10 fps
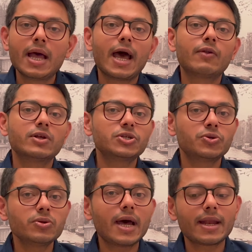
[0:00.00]
and once you
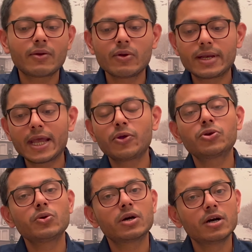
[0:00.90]
do that, it will take you
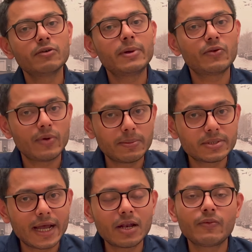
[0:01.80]
to a government
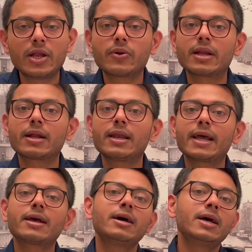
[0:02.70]
website where you can
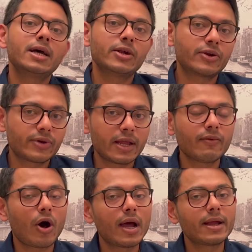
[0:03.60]
click retrieve
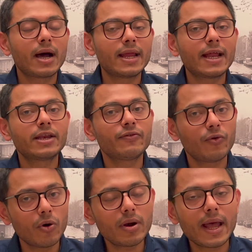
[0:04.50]

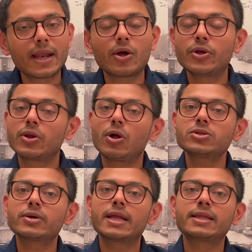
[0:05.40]
I-94, and you can
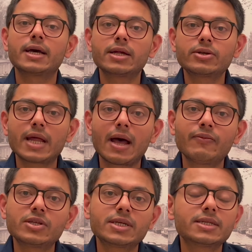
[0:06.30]
also click the other tab,
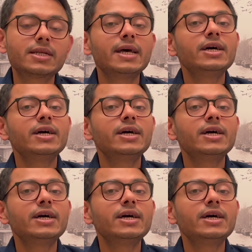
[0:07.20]
which is